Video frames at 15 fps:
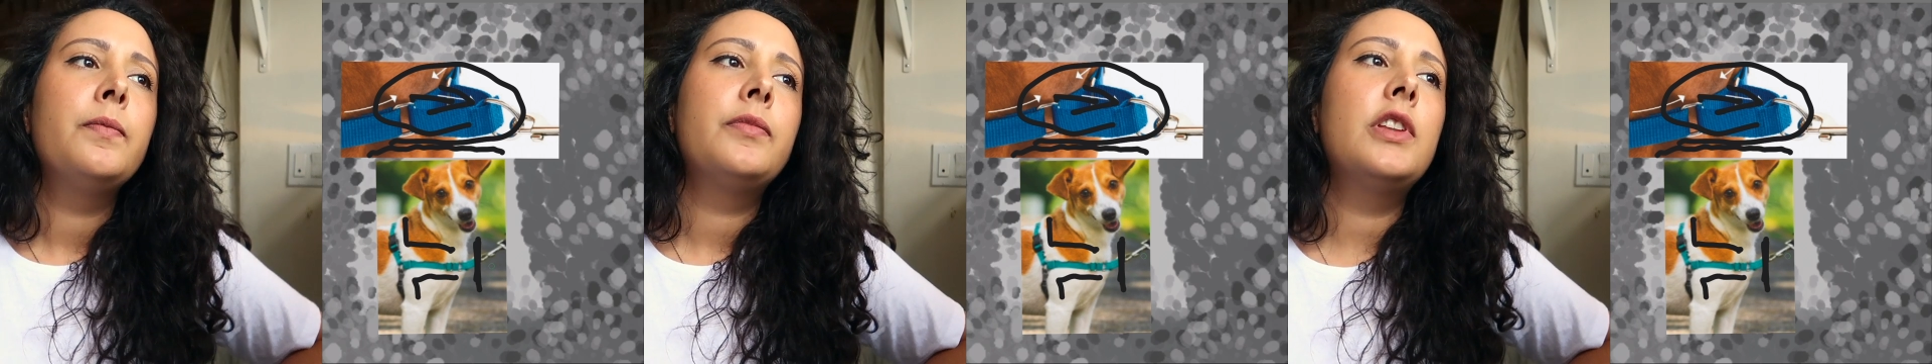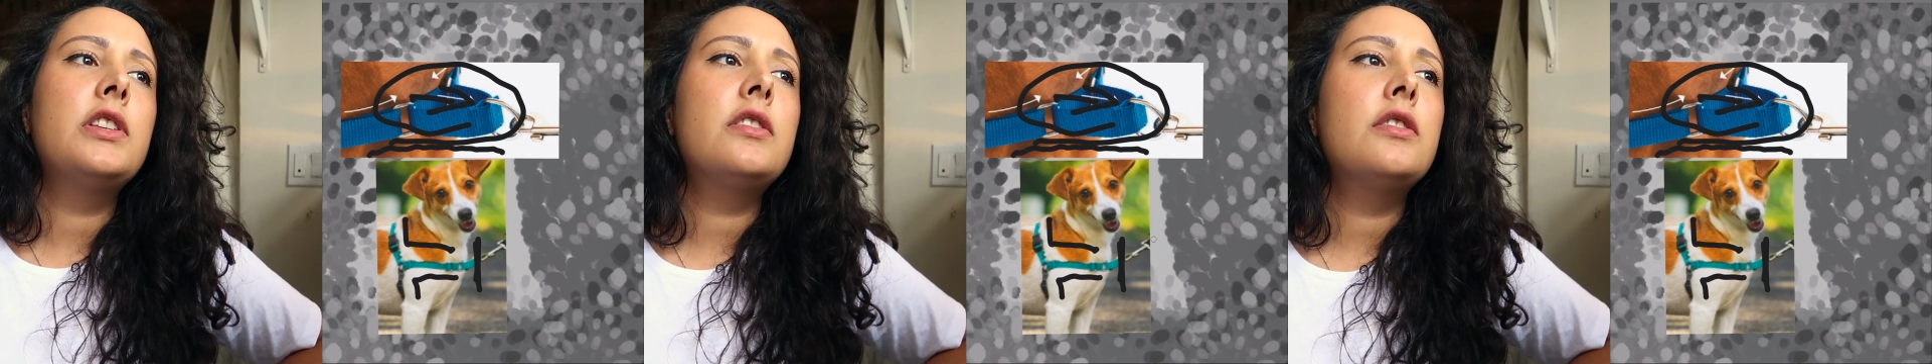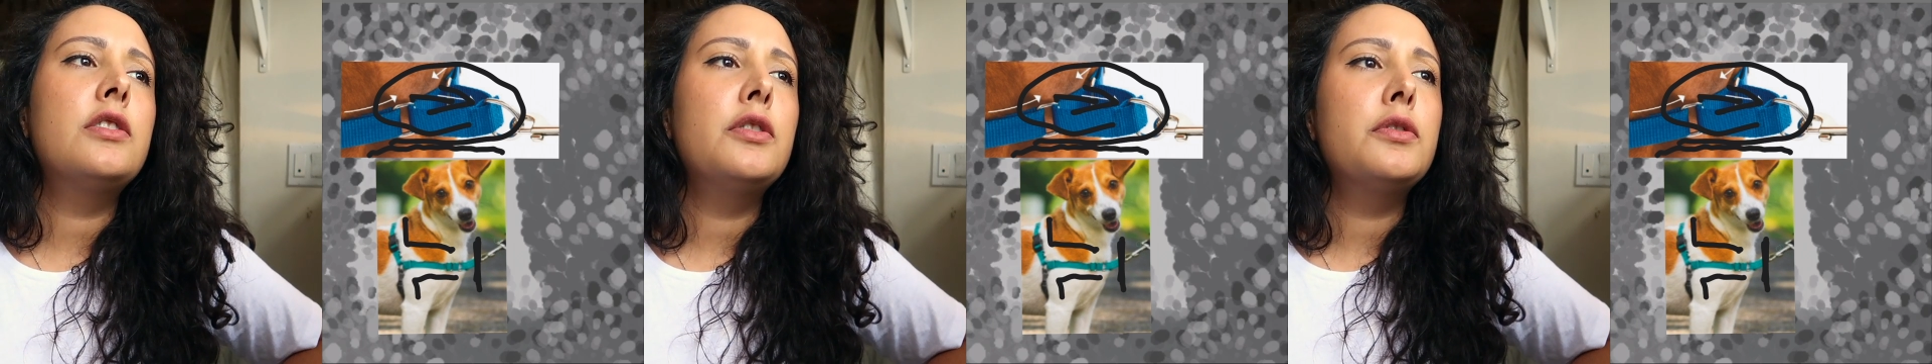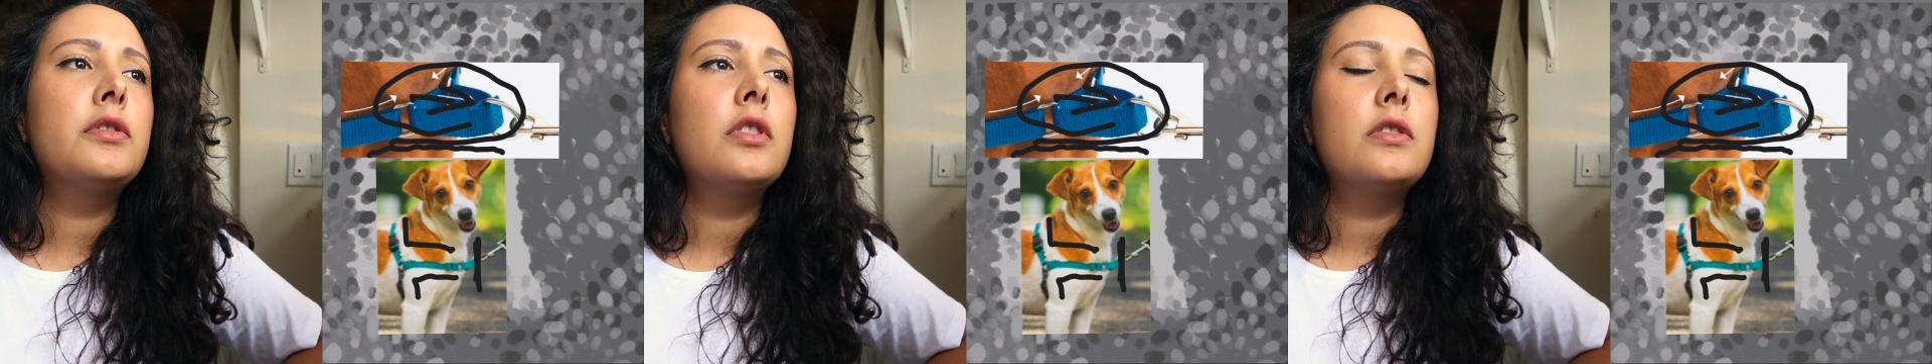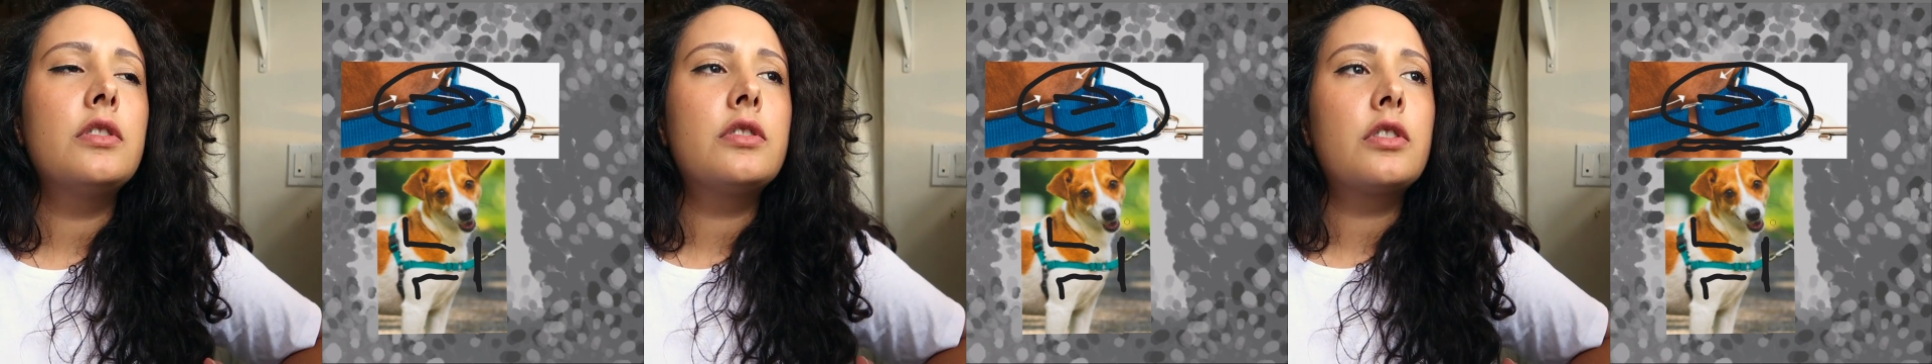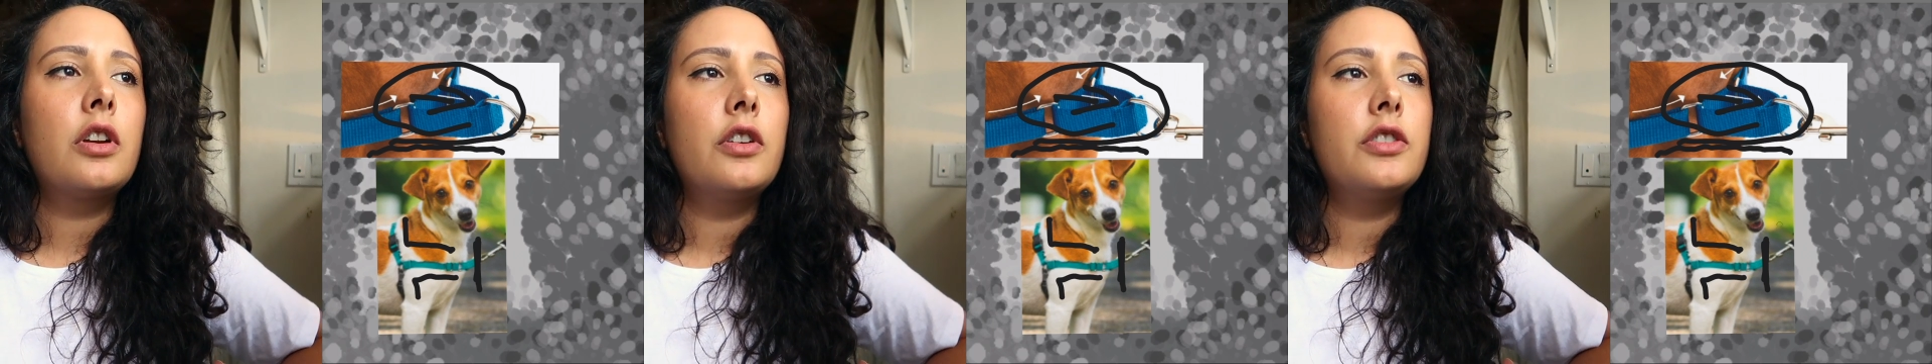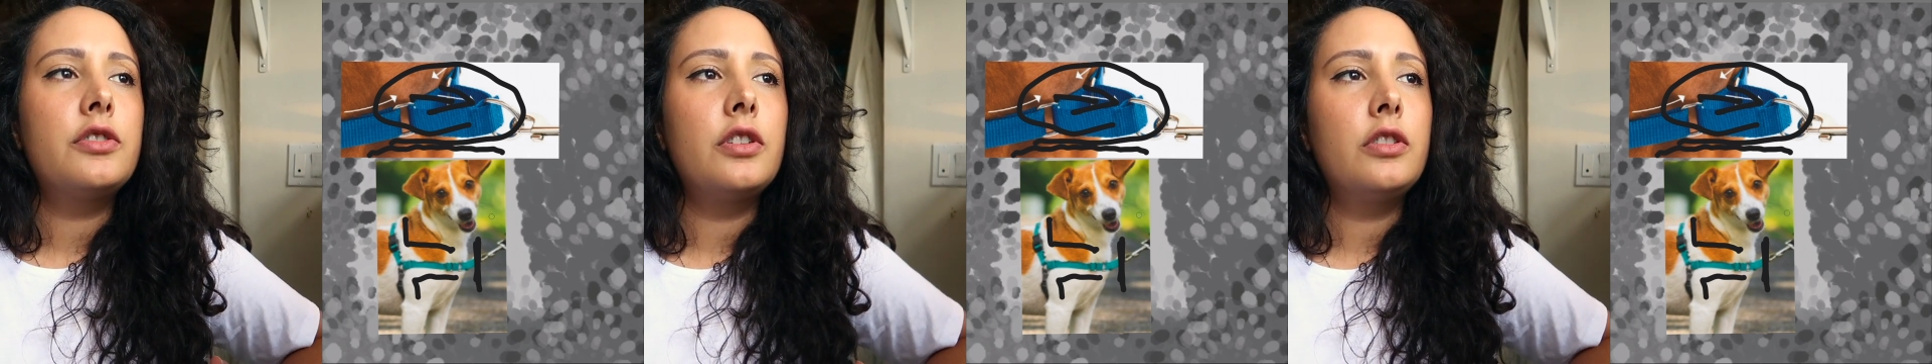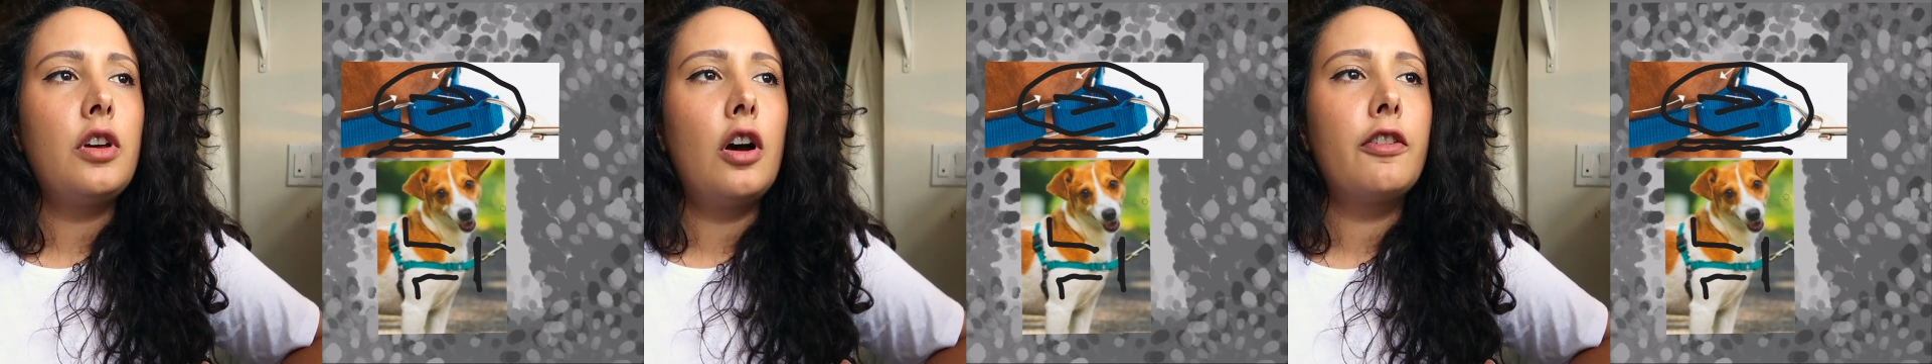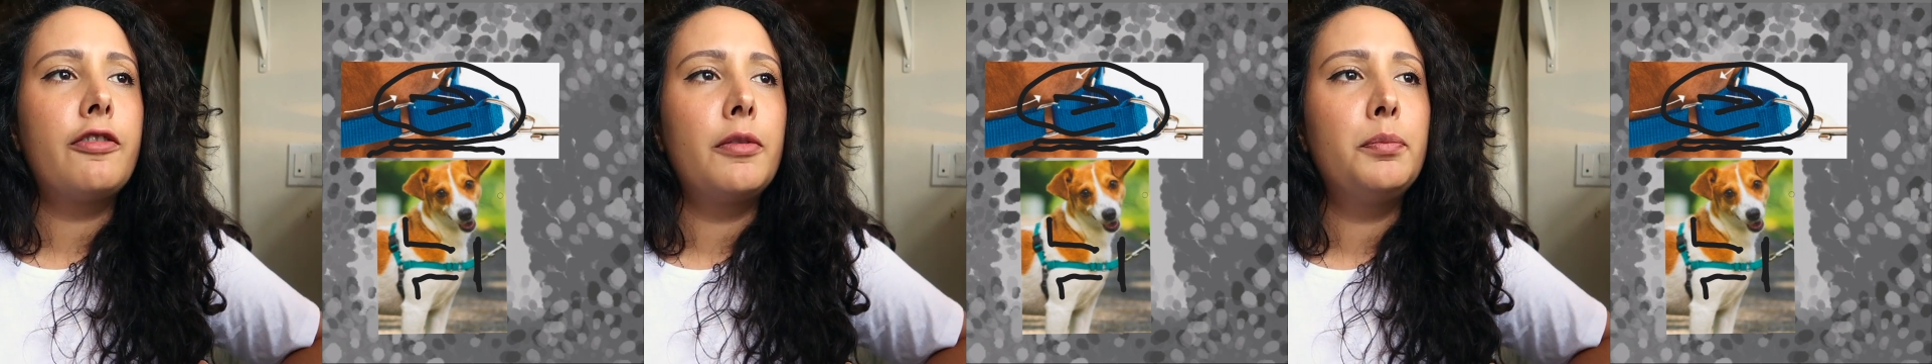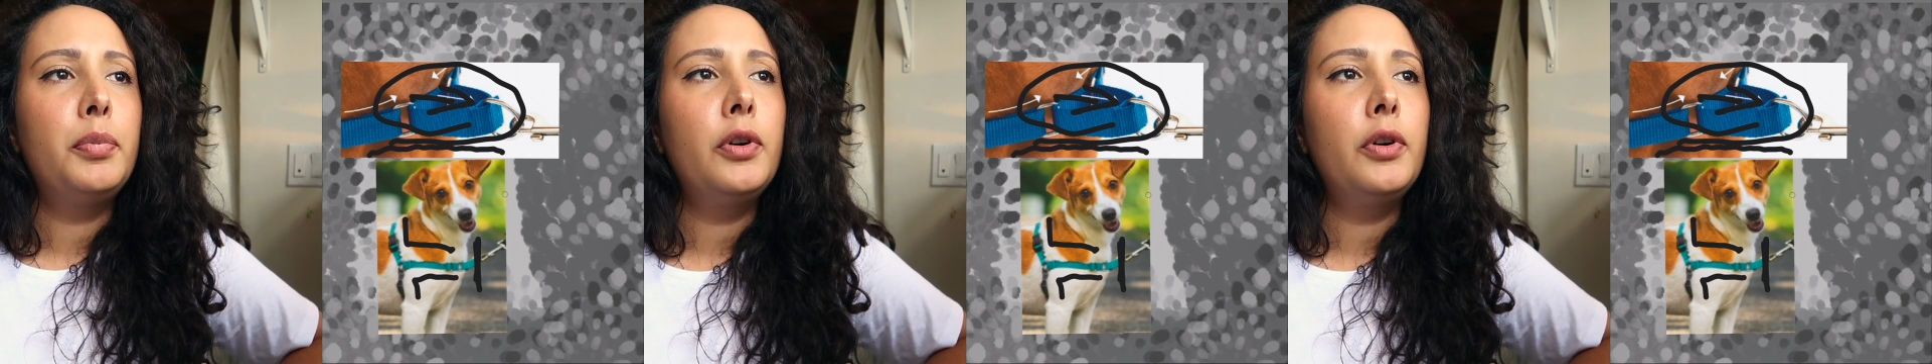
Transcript: This is used to discourage the dog from